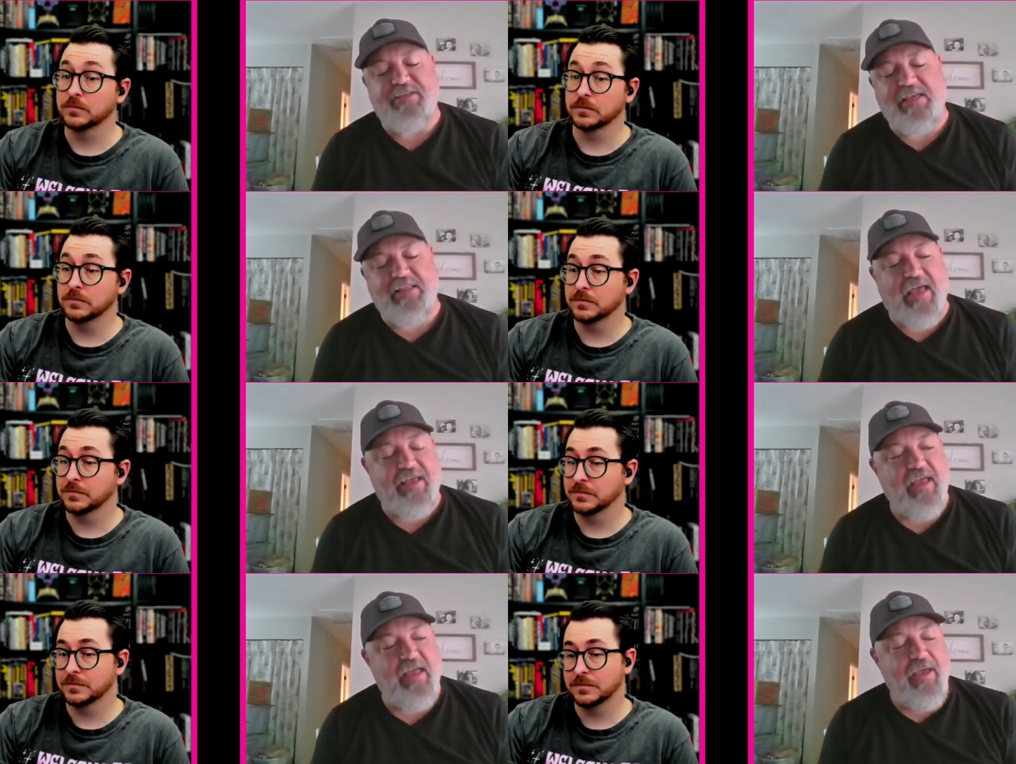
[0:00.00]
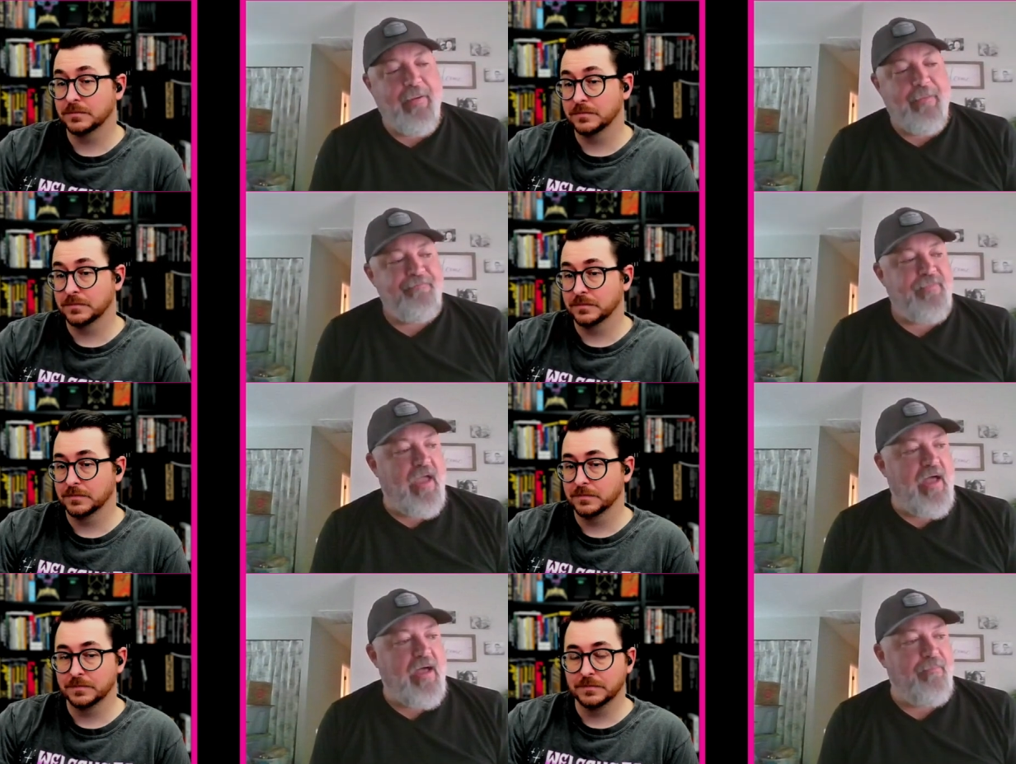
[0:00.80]
Speaker 1: you see mm-hmm. like
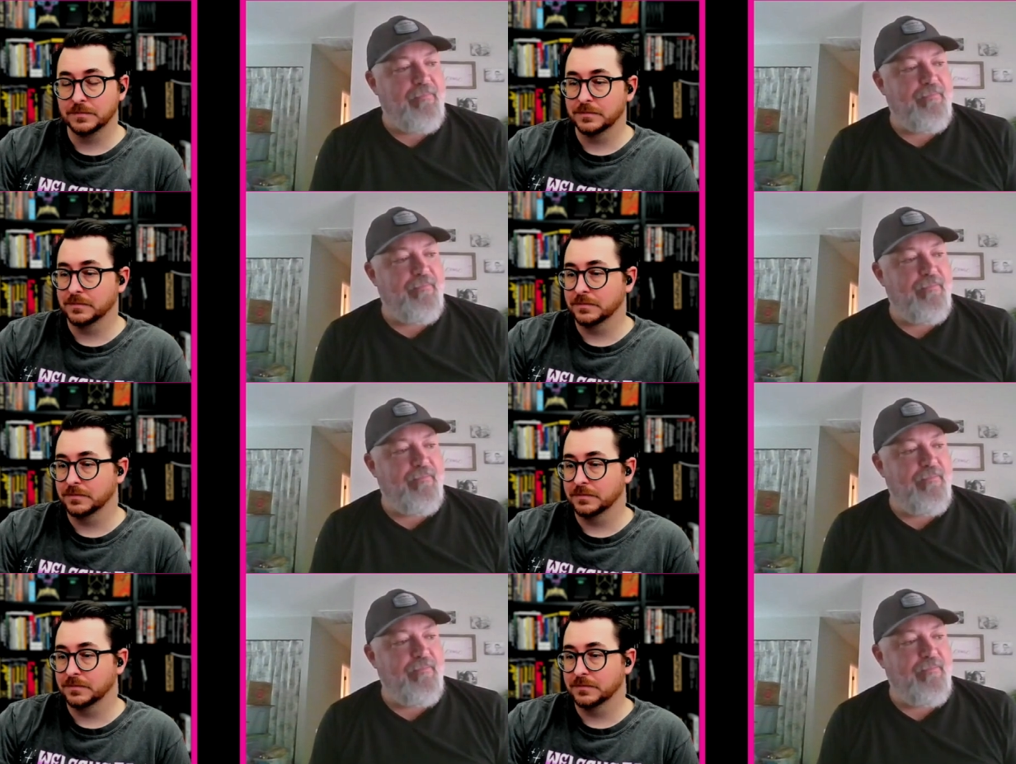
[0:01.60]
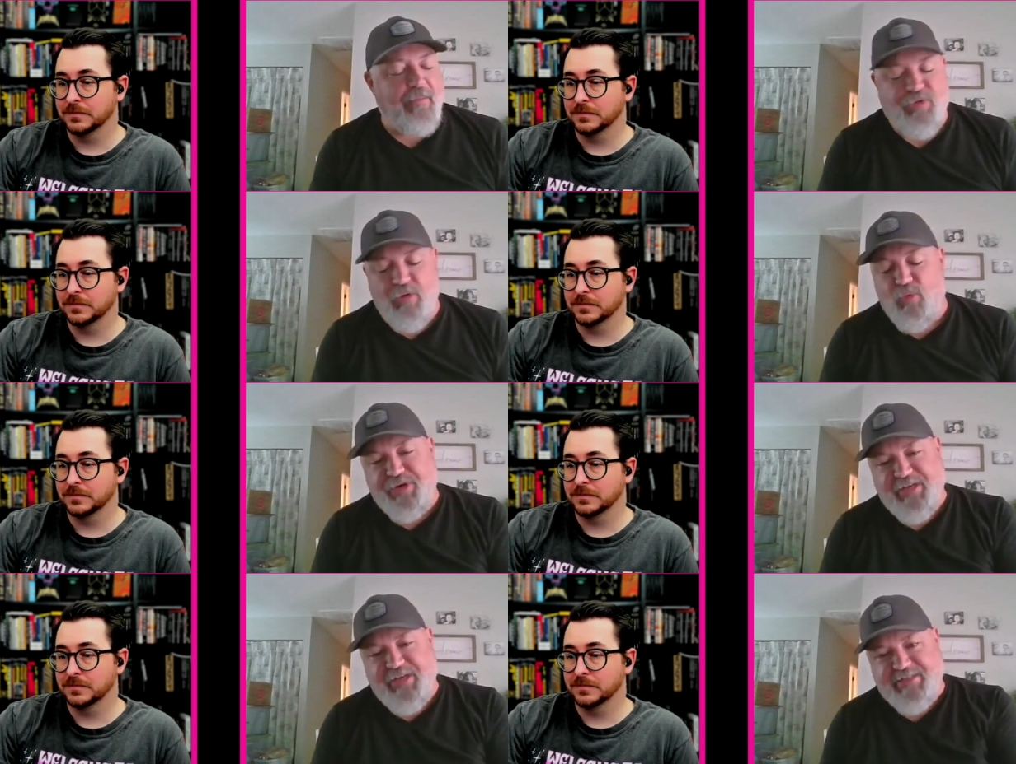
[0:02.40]
um, I'm doing more
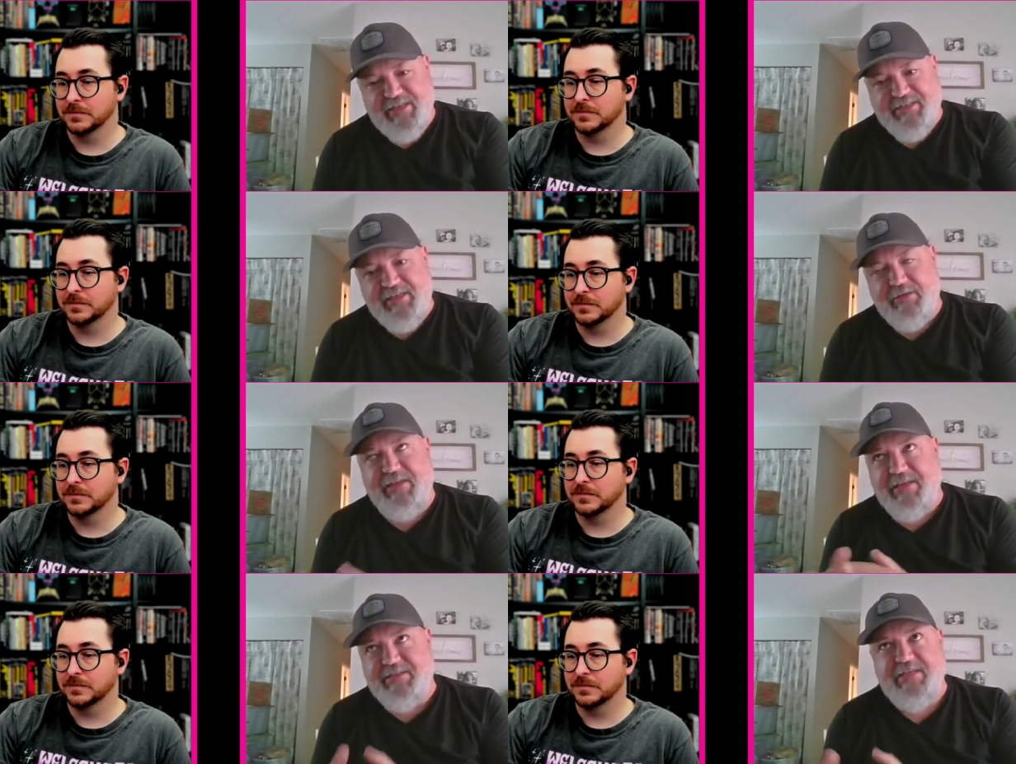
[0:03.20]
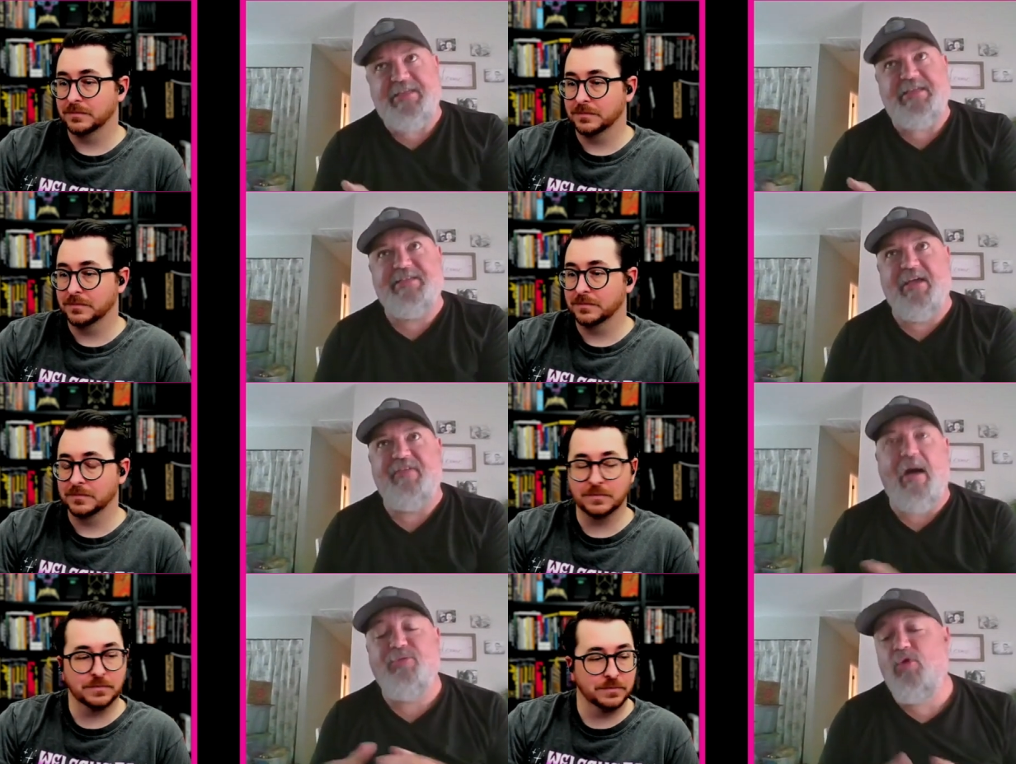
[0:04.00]
DCC DCC stuff
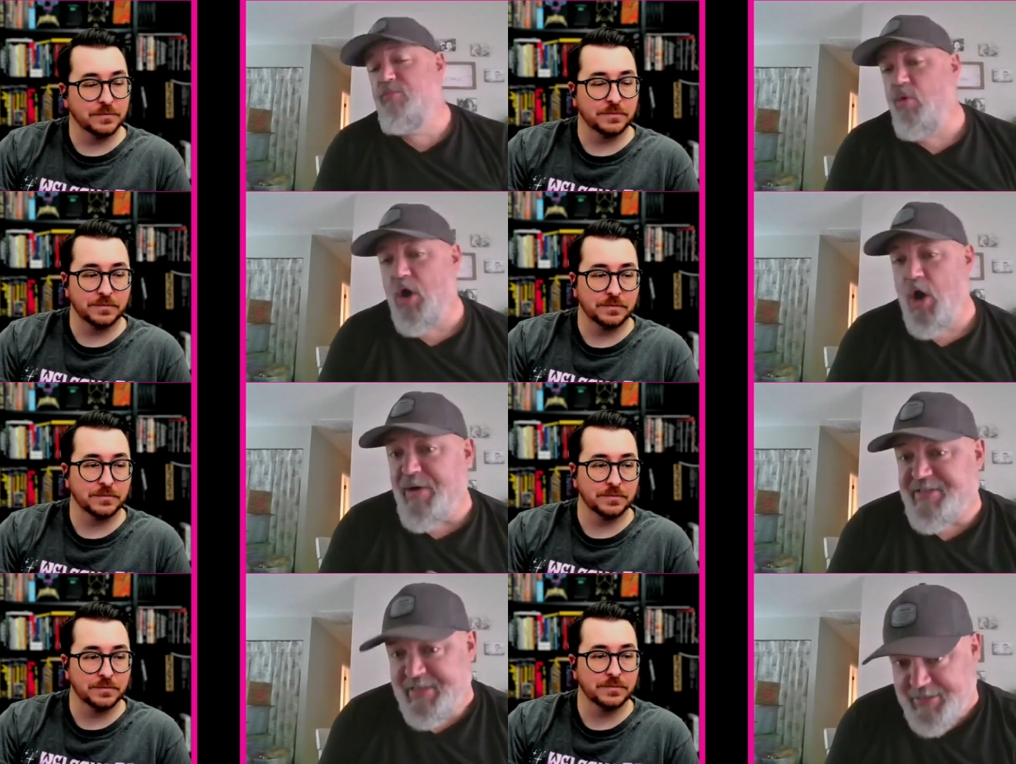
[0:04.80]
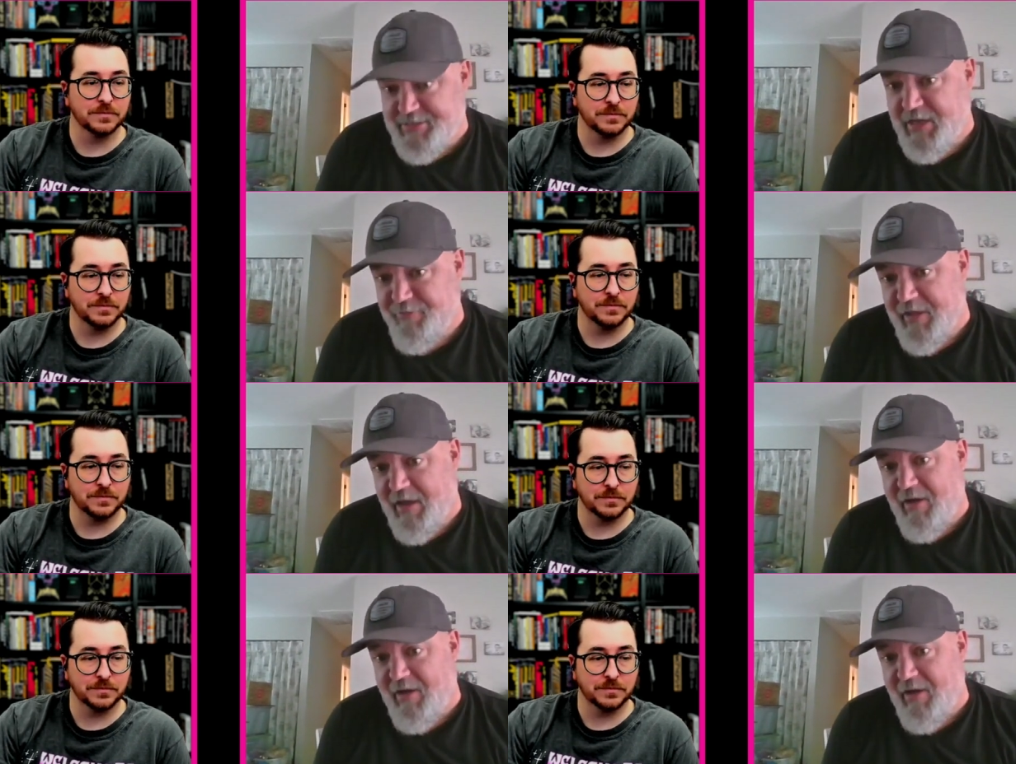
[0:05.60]
now. I'm doing more OSE stuff now.